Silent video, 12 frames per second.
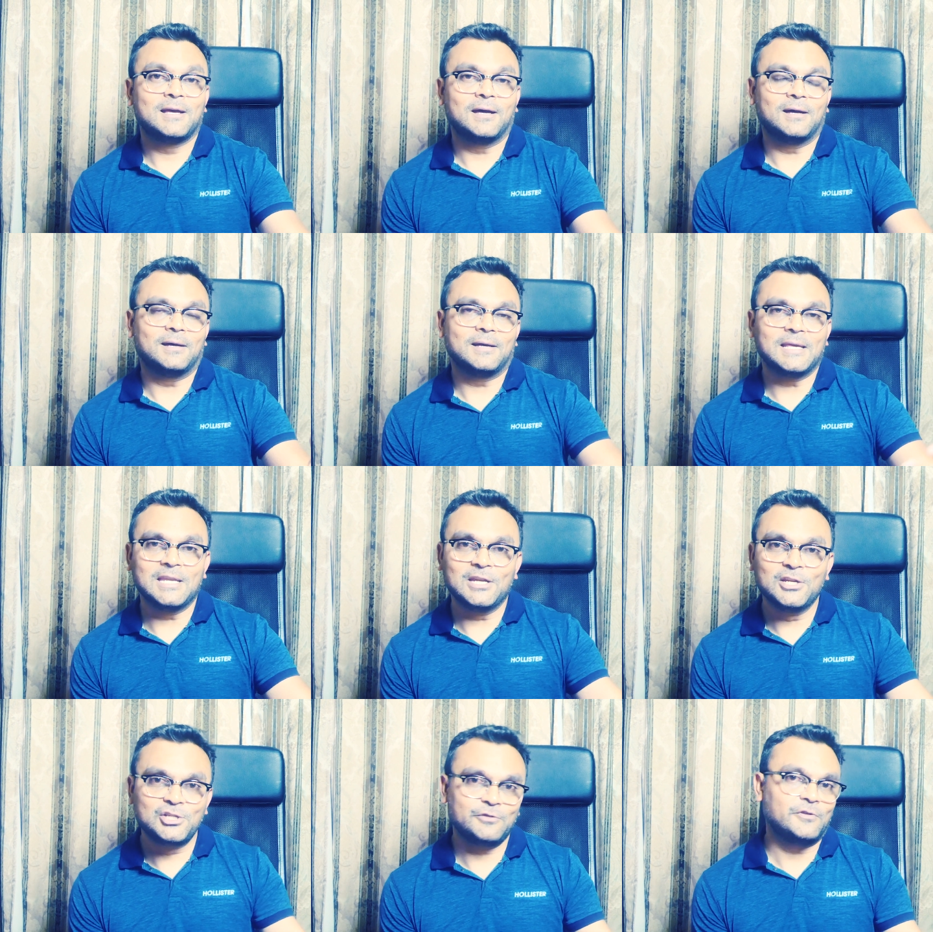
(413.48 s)
uh, in
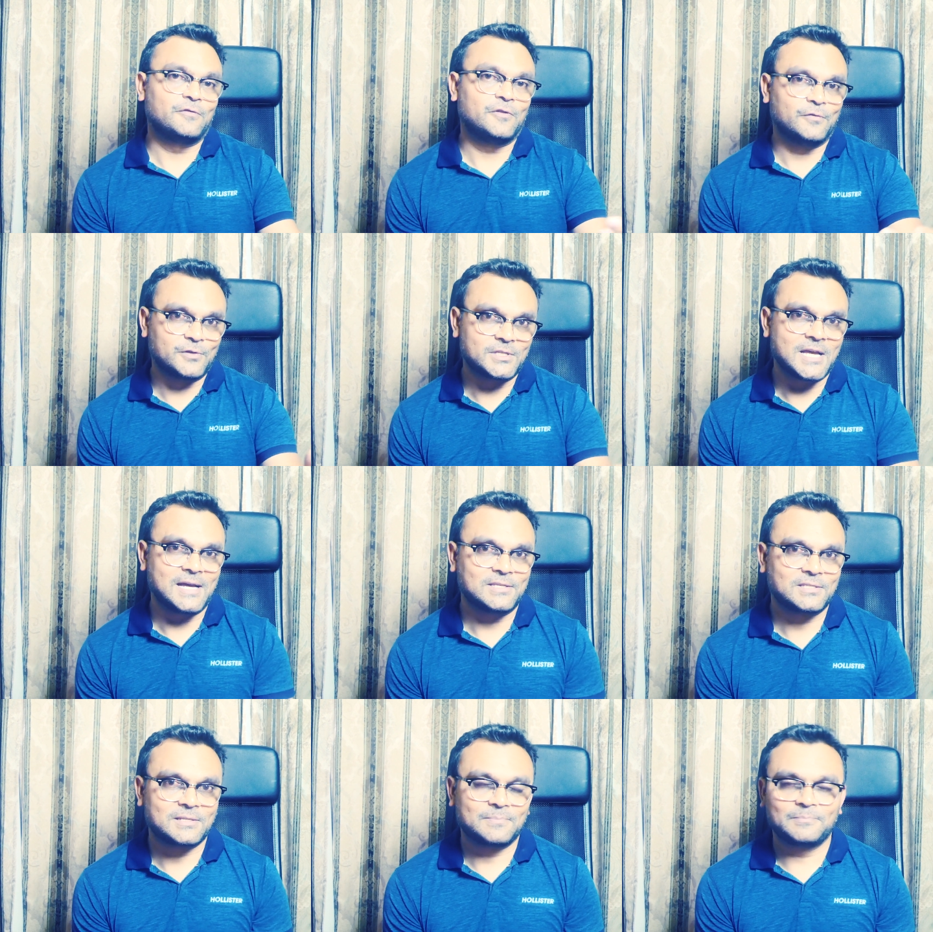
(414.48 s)
an interview if it was
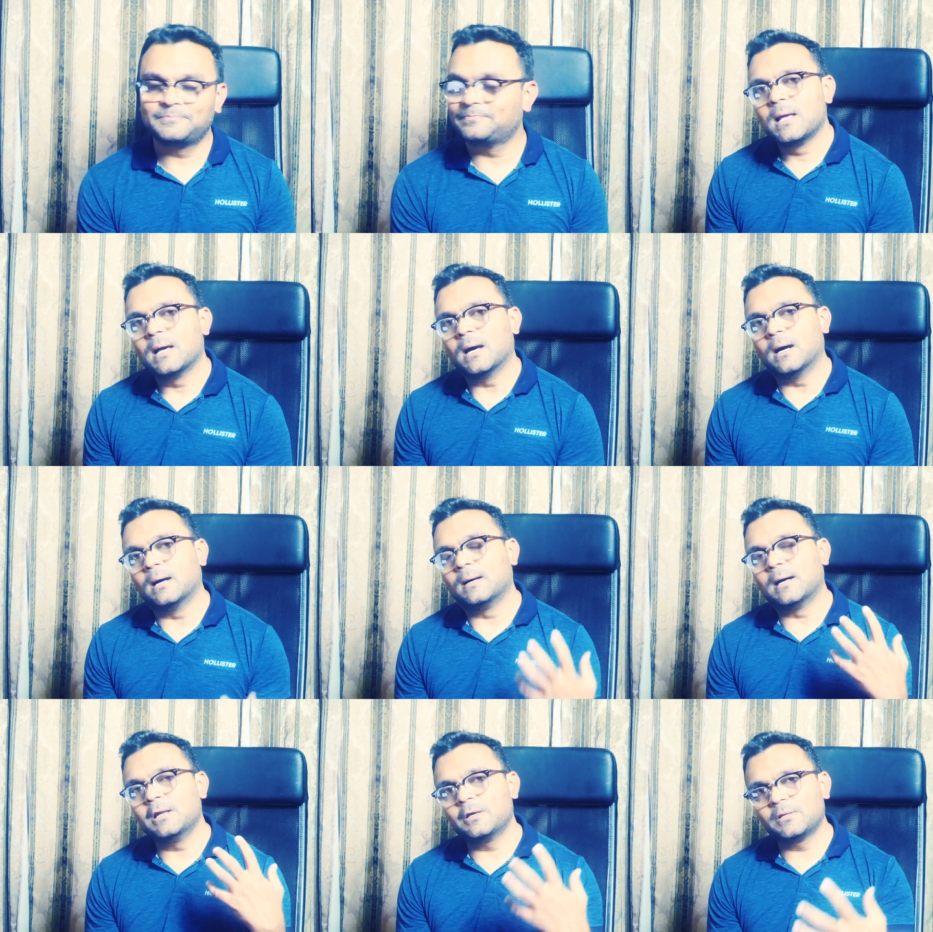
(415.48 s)
asked.
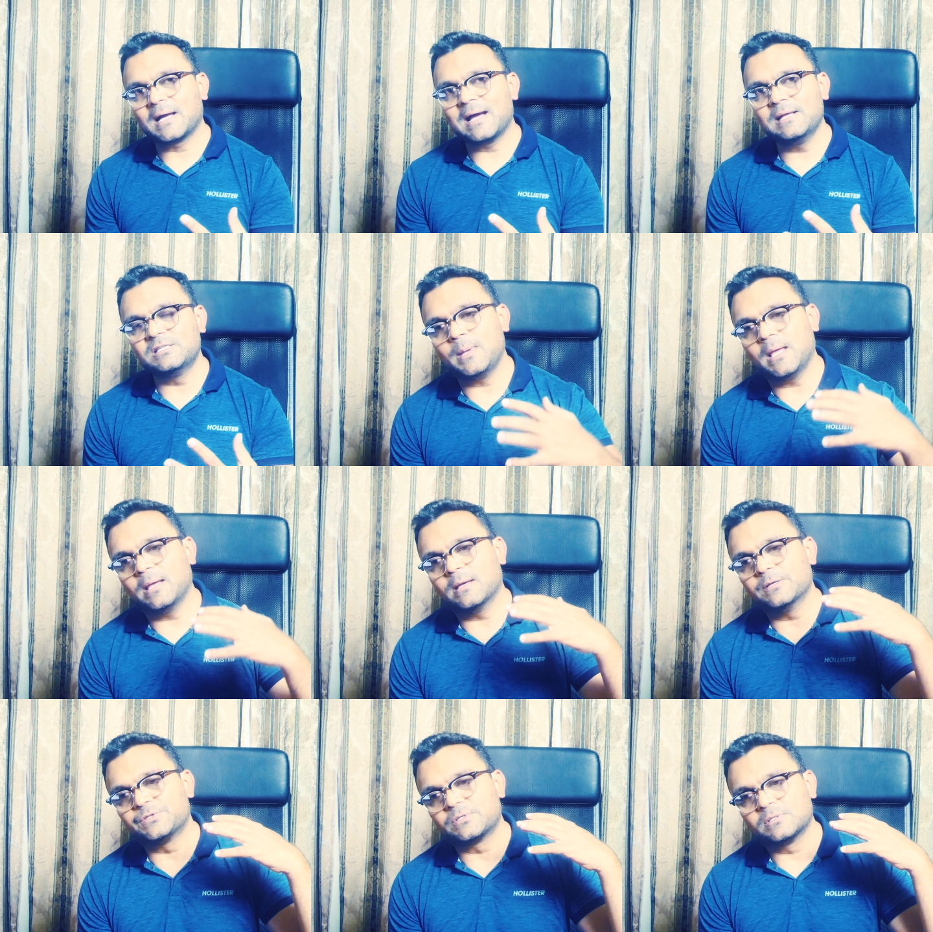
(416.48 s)
Uh, another kind
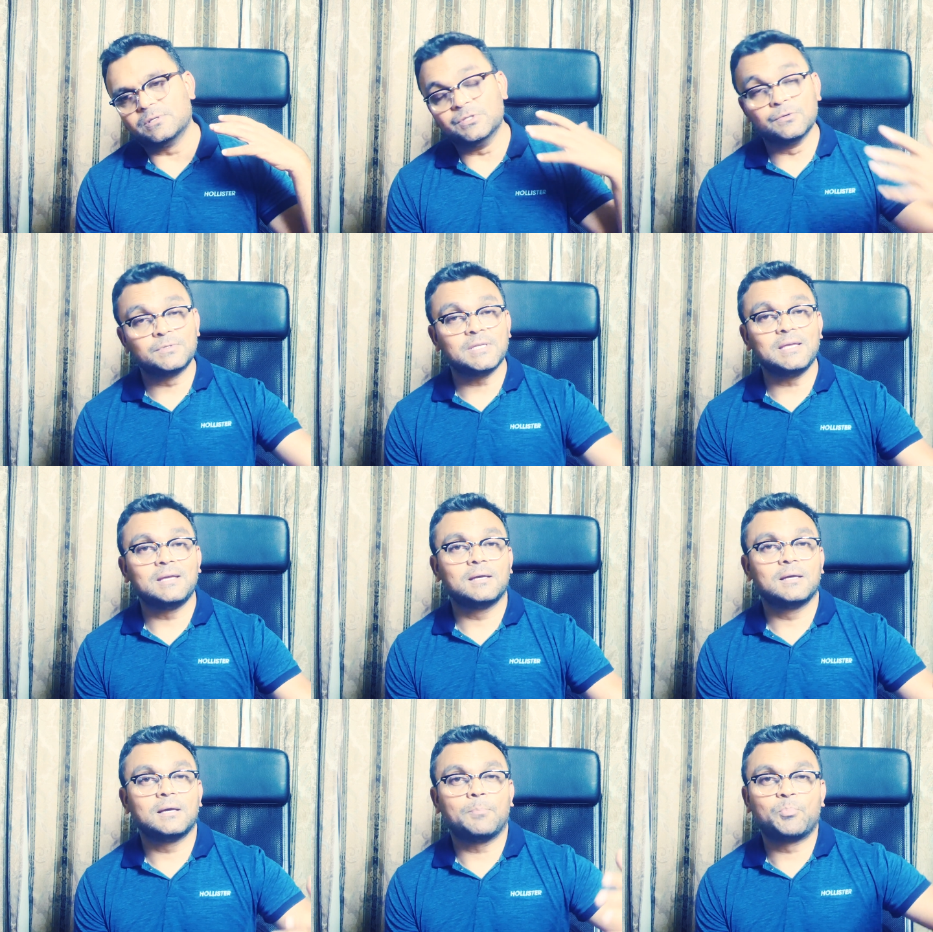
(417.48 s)
is
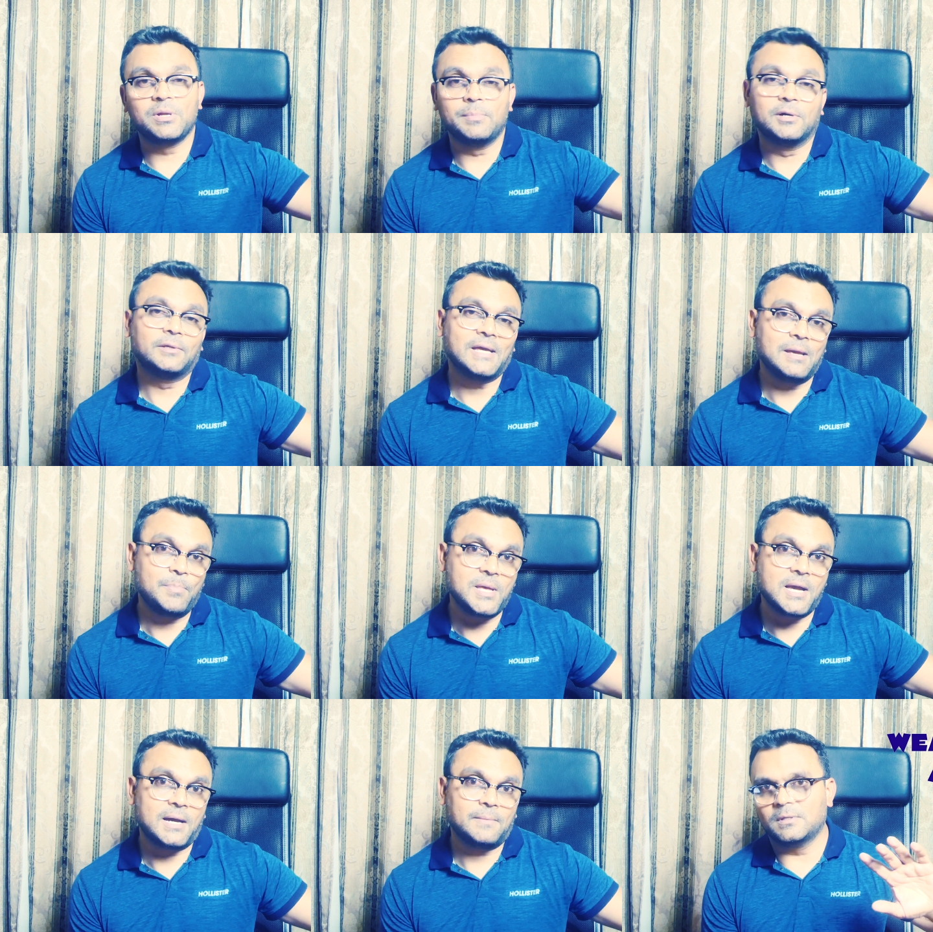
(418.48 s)
using a pre-built A
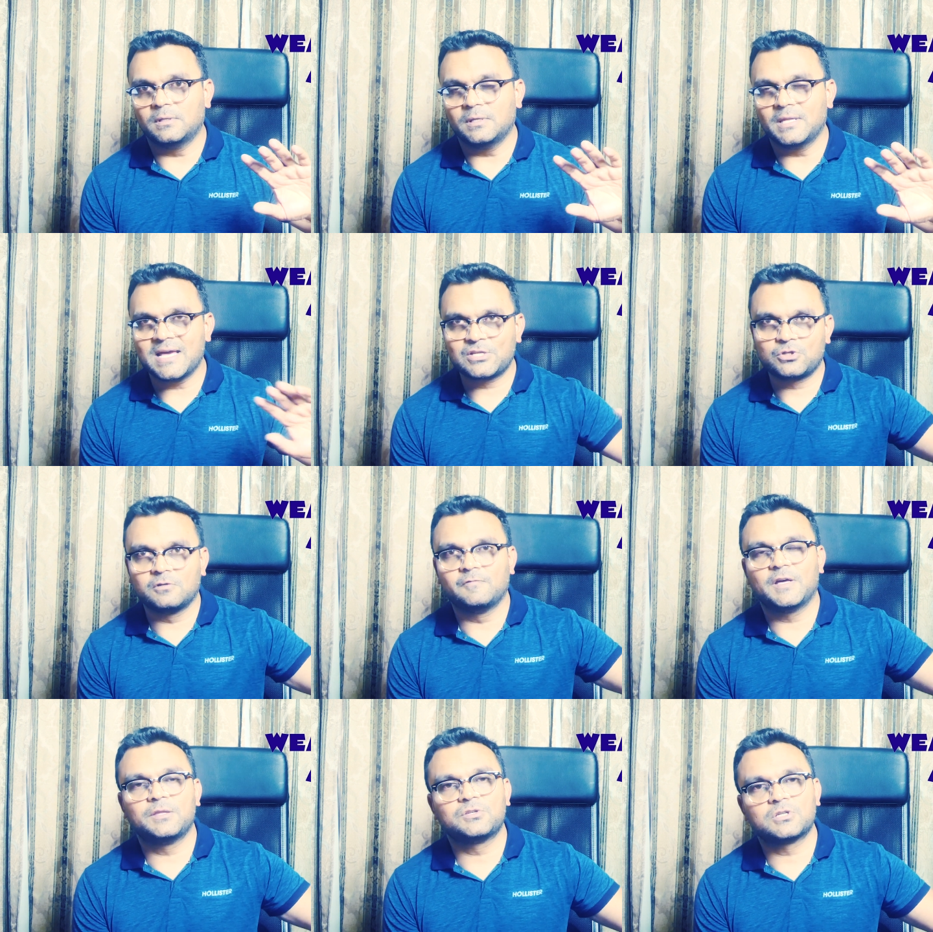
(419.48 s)
P I. The National
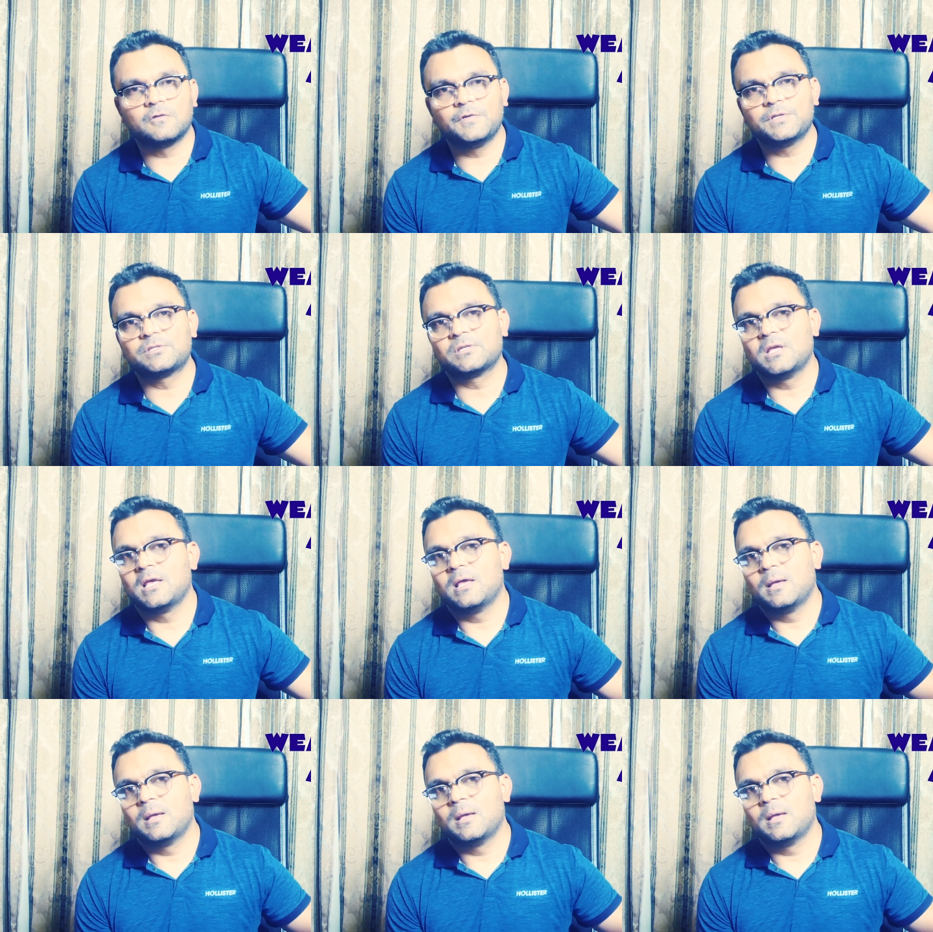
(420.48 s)
Weather Service